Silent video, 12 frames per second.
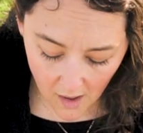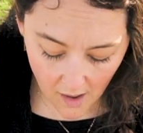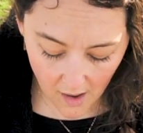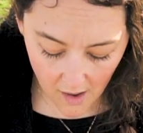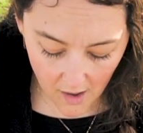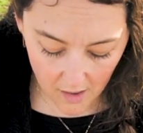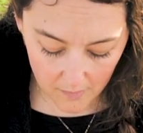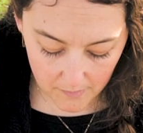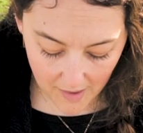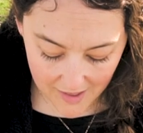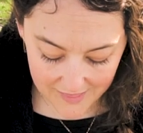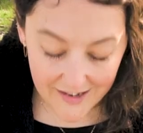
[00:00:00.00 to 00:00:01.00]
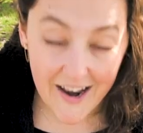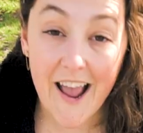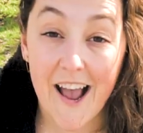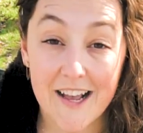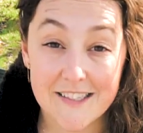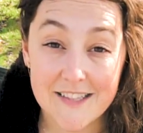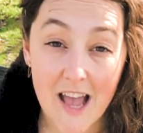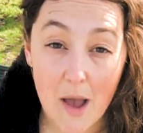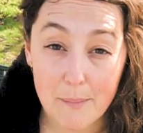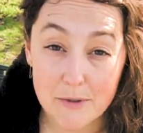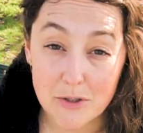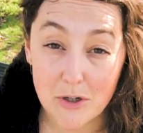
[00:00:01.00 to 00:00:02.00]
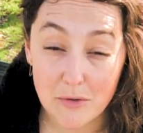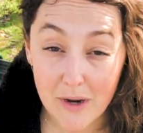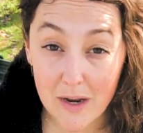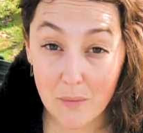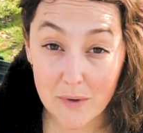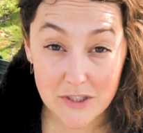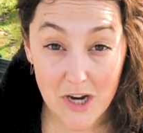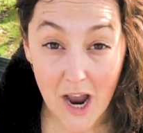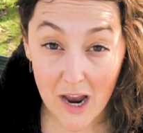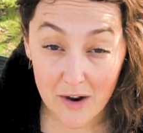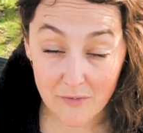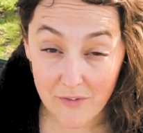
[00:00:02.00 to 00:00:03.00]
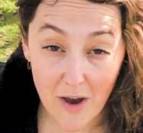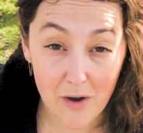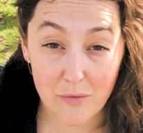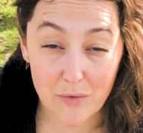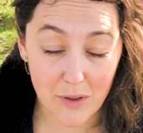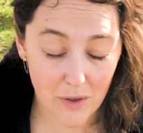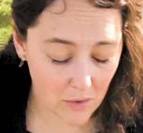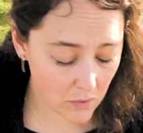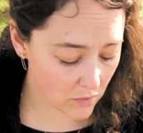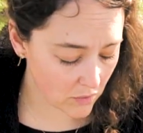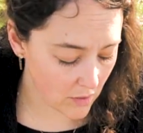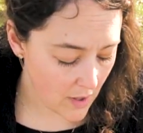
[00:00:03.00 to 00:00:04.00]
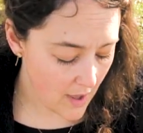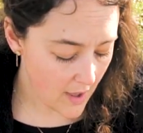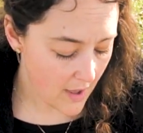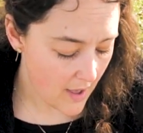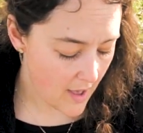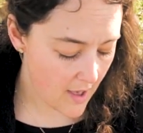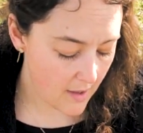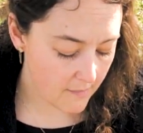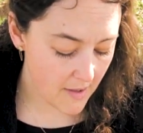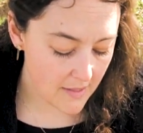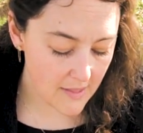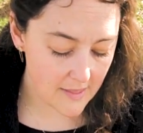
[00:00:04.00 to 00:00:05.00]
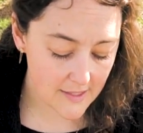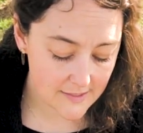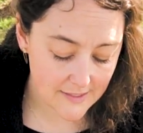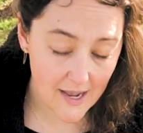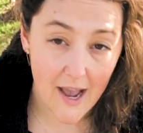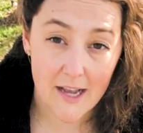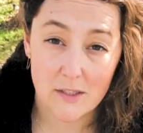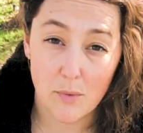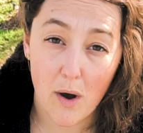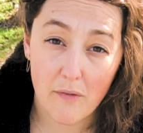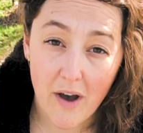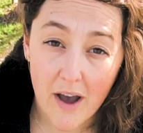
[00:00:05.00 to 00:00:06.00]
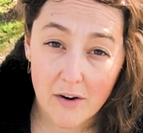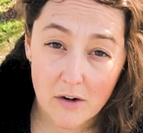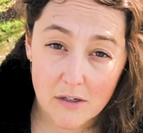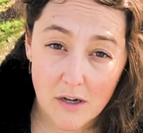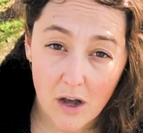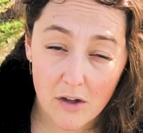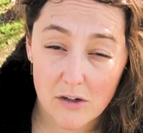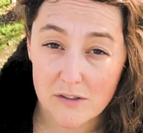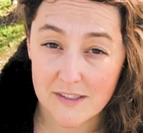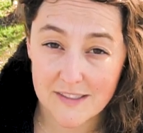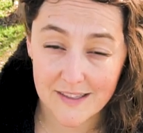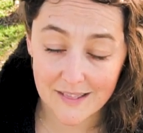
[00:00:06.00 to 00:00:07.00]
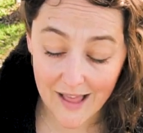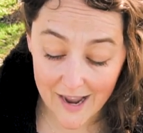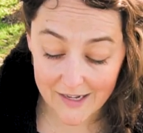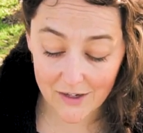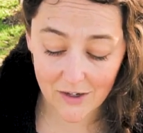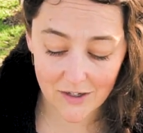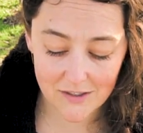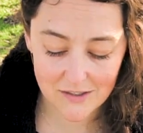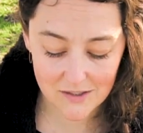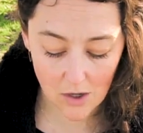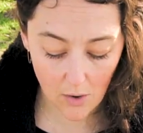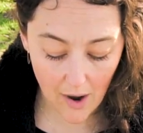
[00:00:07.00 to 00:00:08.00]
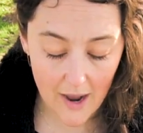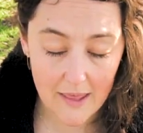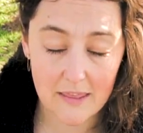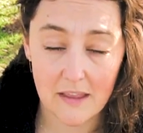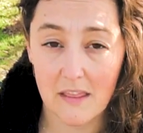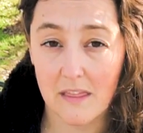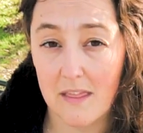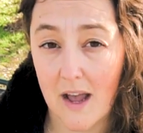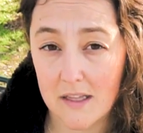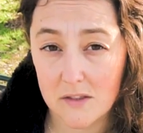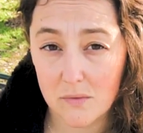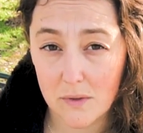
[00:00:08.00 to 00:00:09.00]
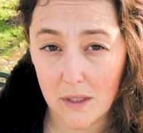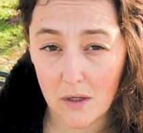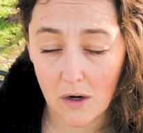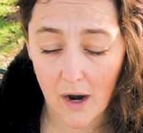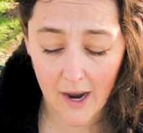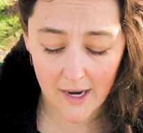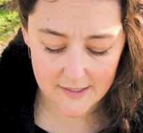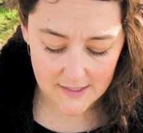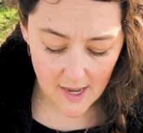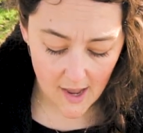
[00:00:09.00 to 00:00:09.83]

um, and then it has the aperture ring which I found really cool. Um, and then this guy, $1,200. It's lighter, so I think that that's really great.